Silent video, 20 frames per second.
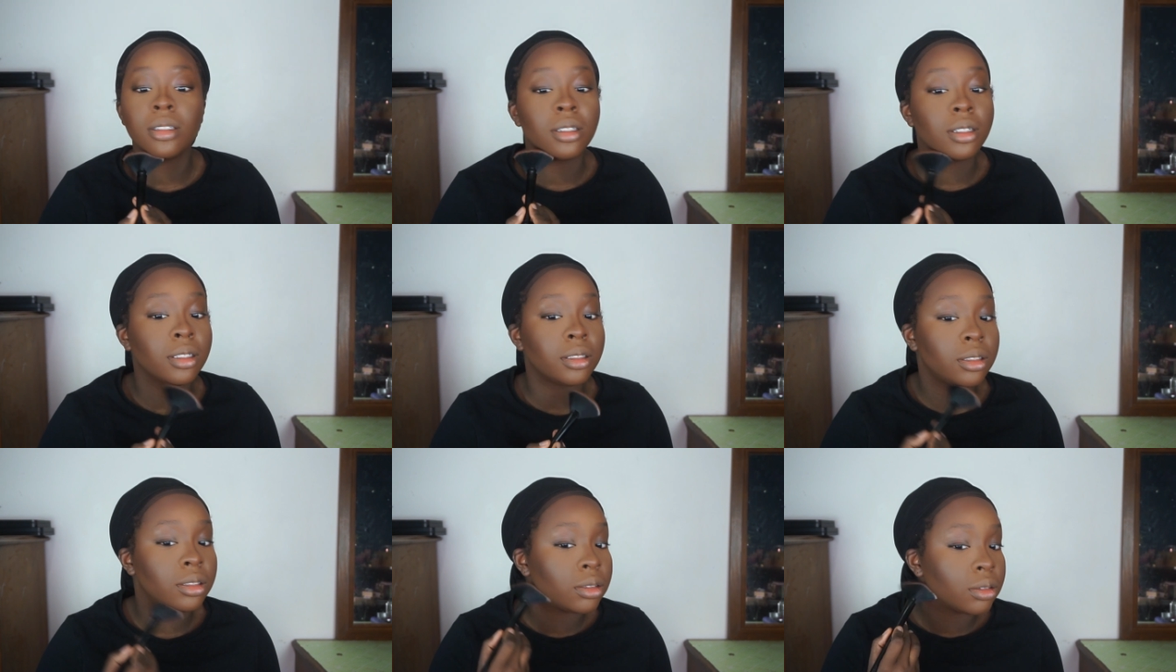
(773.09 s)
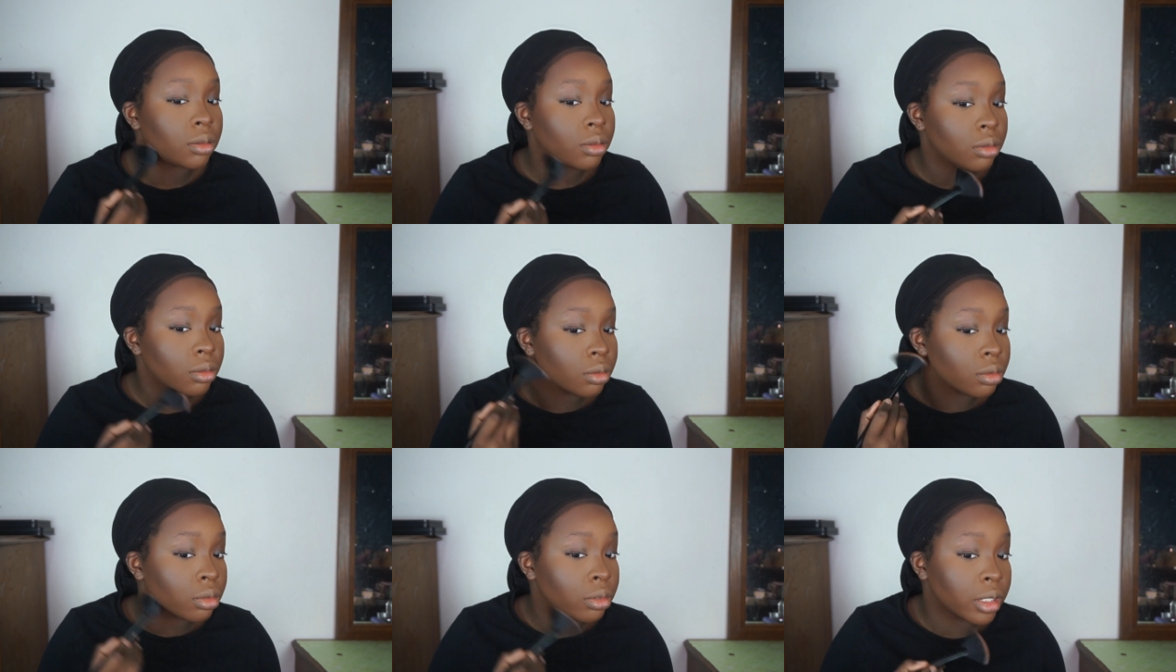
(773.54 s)
it's
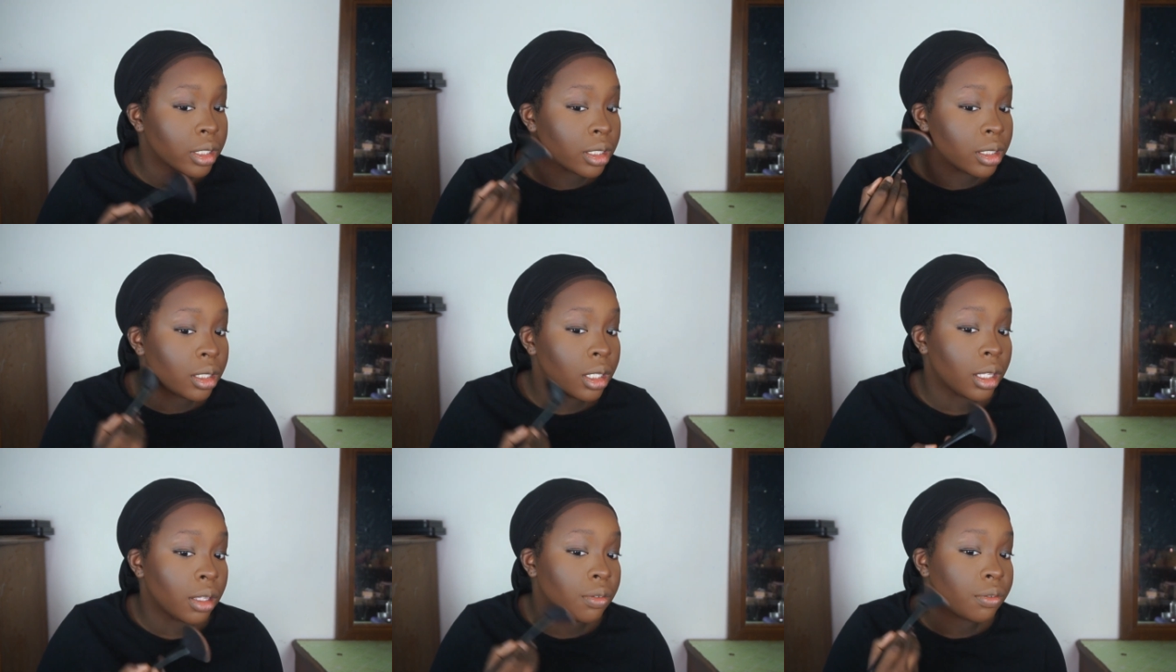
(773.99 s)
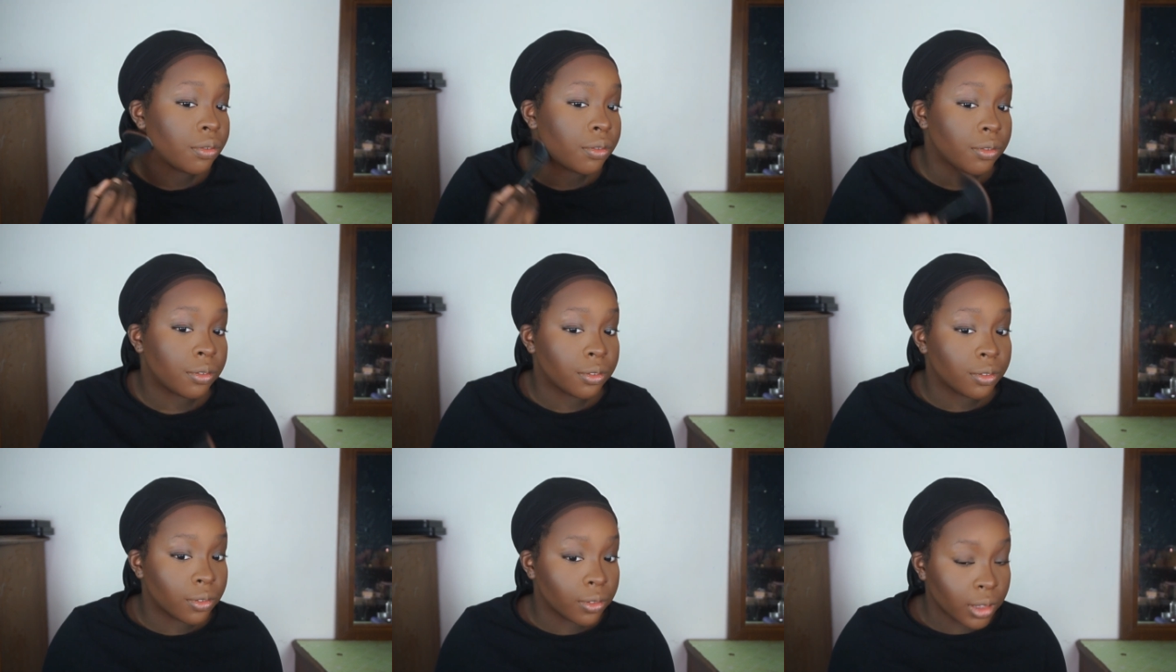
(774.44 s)
really
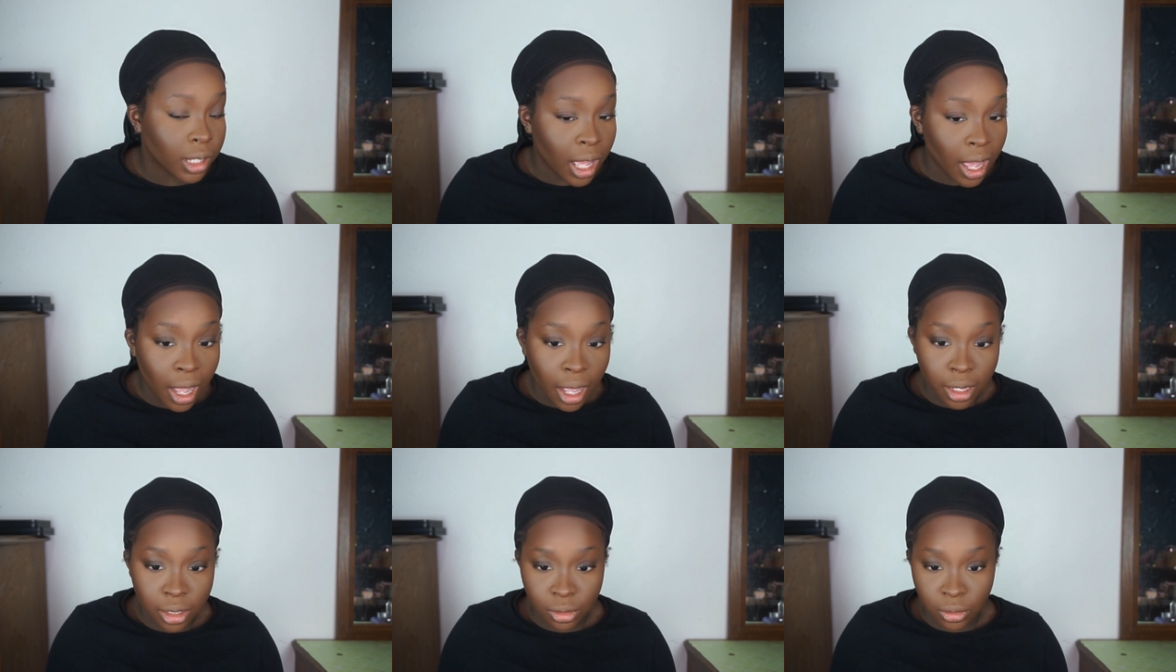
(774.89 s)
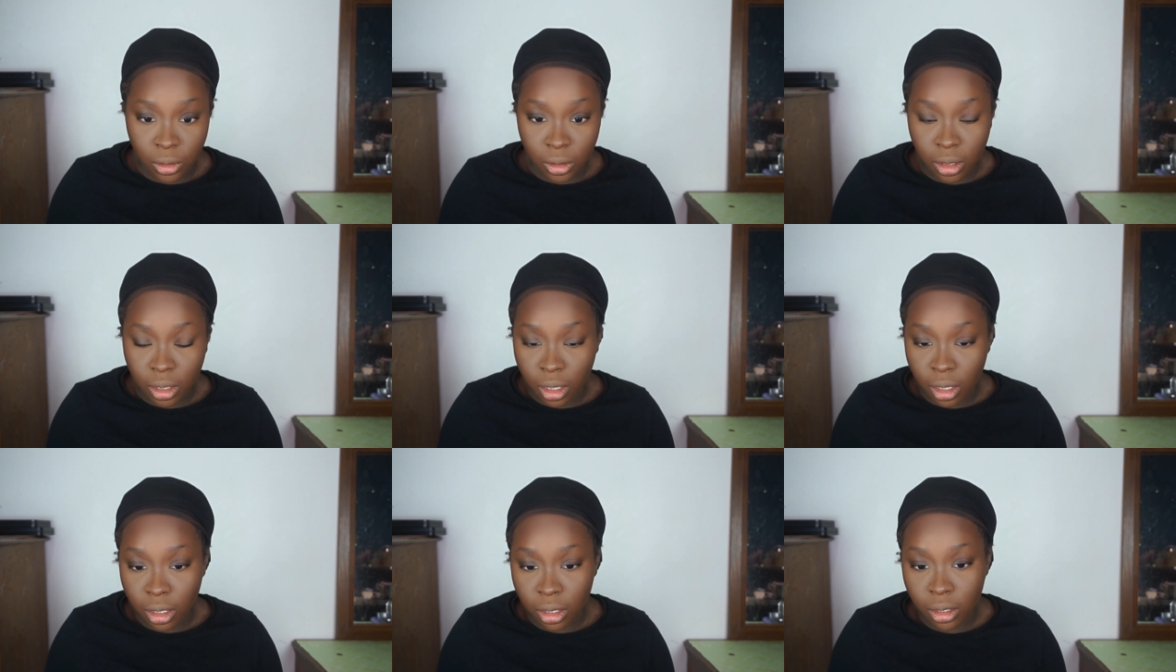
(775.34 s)
flat
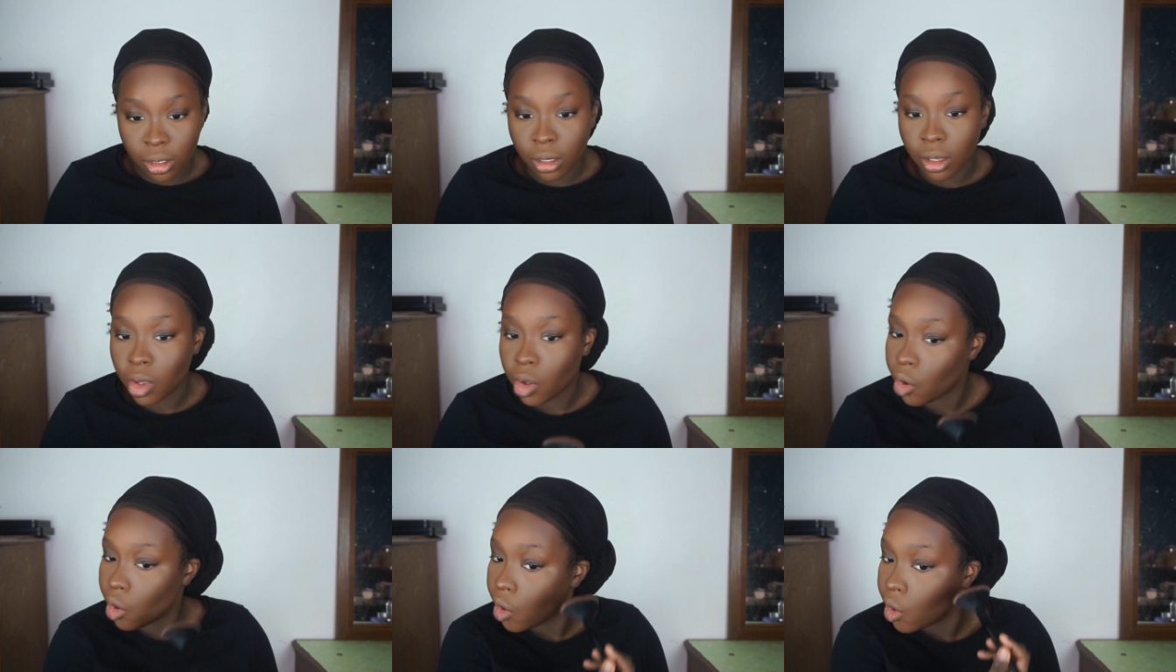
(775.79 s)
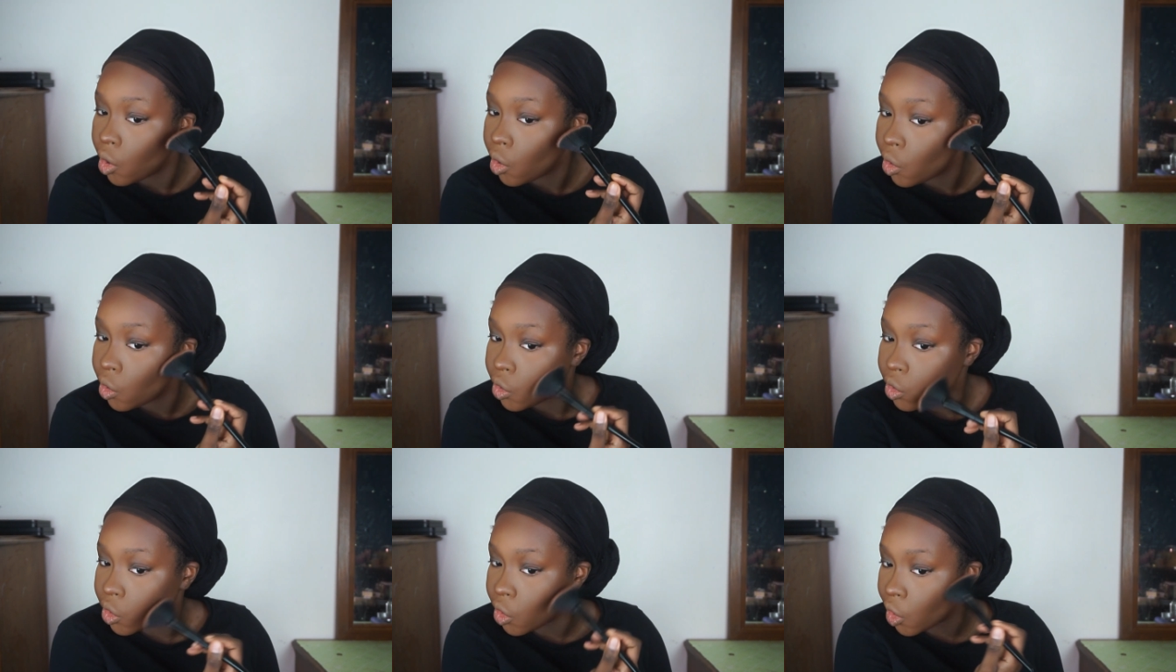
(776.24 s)
looking,
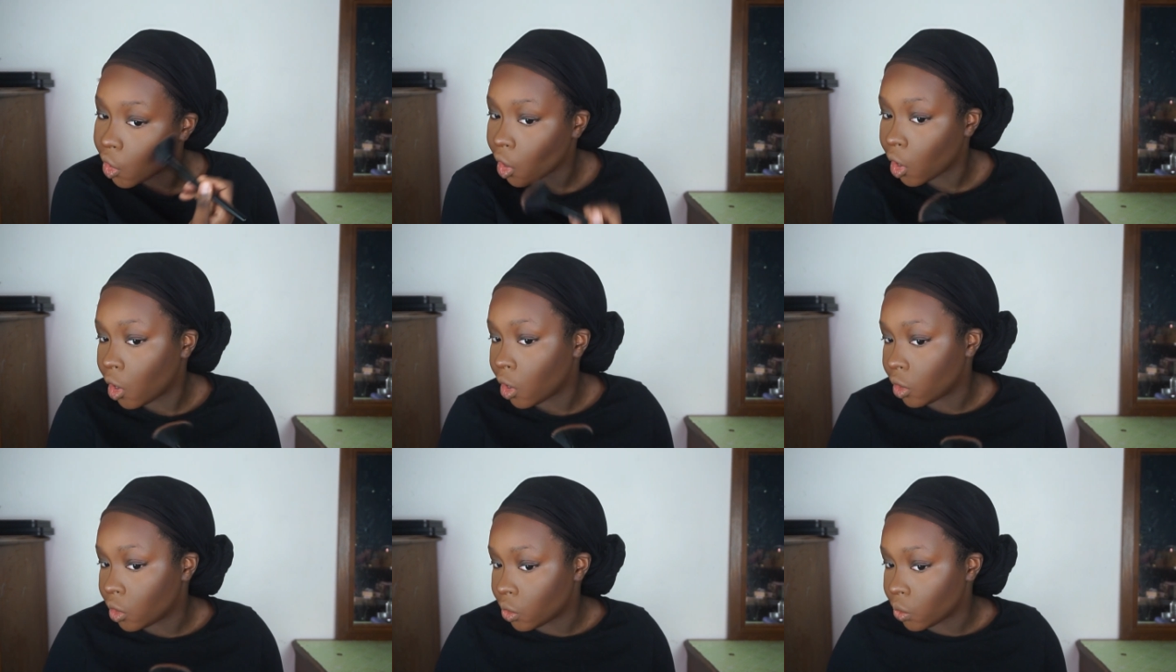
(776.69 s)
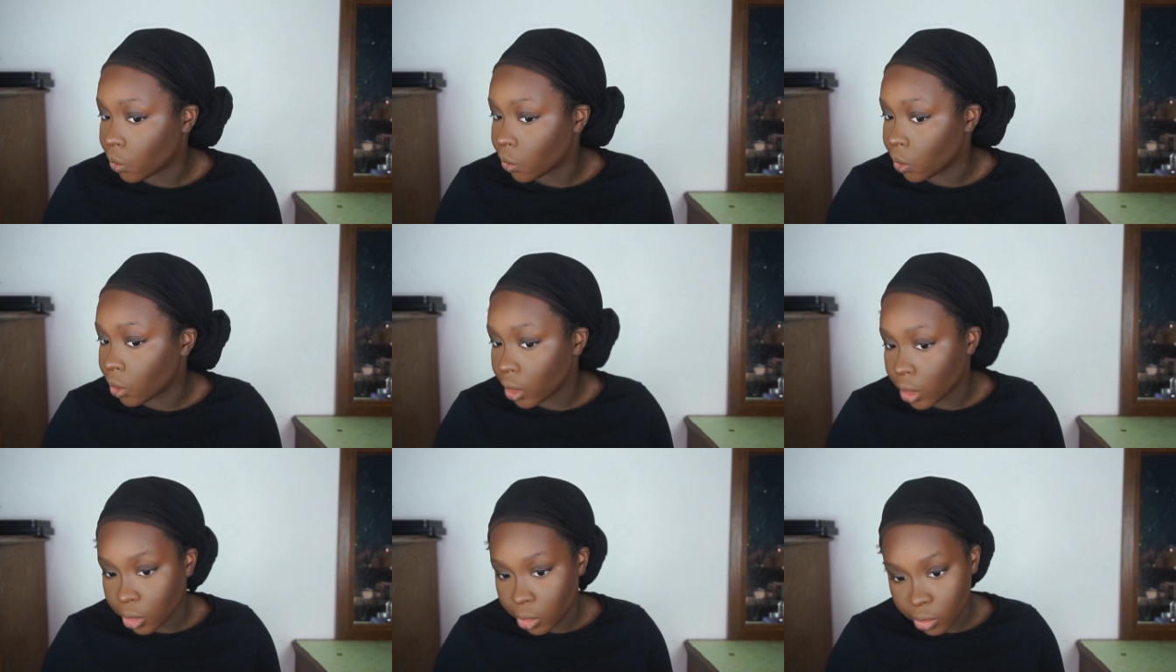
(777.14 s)
the
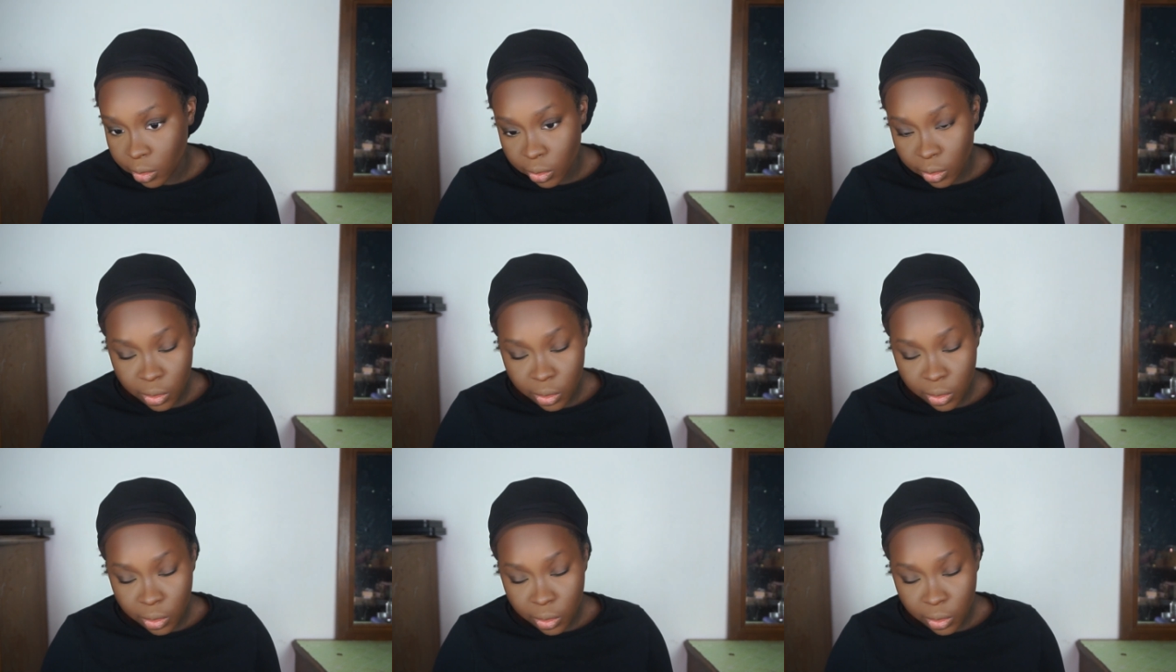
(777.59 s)
contour.